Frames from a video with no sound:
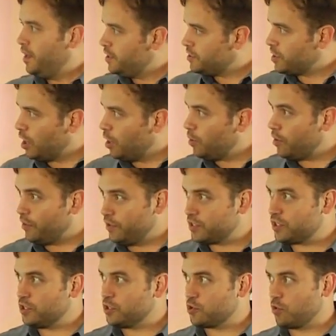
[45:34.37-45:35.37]
So
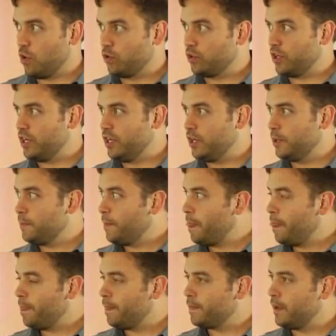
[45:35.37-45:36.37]
this controller here,
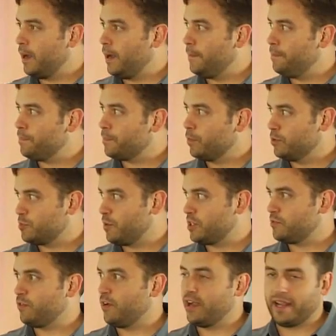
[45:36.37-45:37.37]
we're
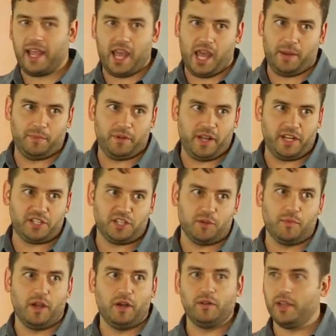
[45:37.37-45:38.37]
specifying
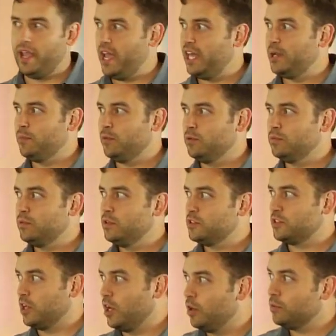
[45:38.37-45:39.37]
admin.html animal.
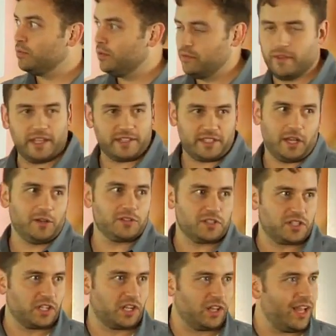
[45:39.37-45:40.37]
So that tells
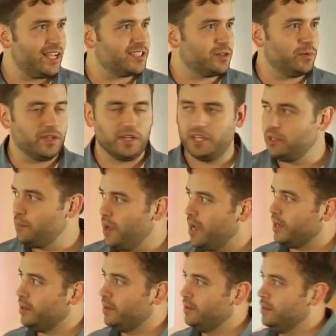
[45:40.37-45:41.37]
us the class that we need to
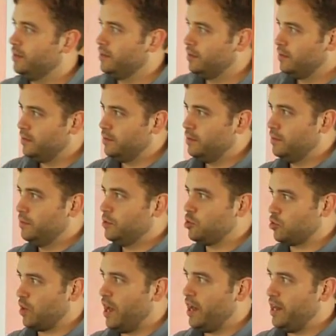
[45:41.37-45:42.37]
make.
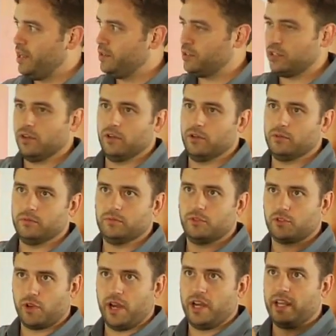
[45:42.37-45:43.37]
Training, so
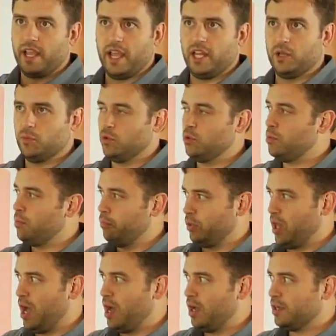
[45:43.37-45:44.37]
training animal
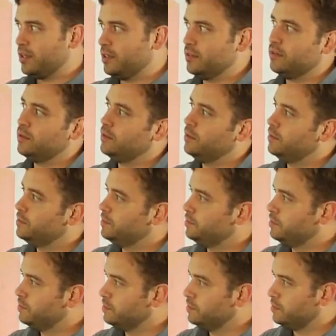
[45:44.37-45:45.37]
block,
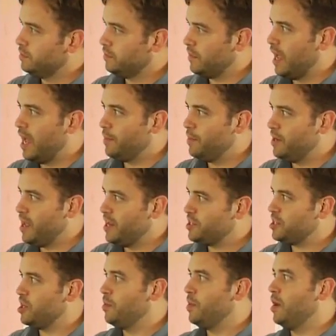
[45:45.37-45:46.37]

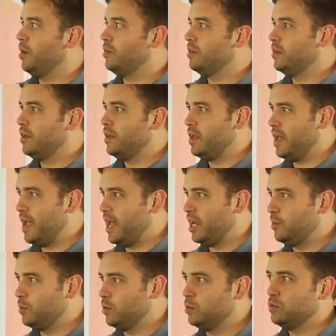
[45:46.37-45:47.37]
admin.html
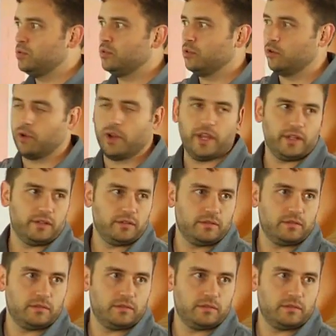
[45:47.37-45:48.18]
animal grid.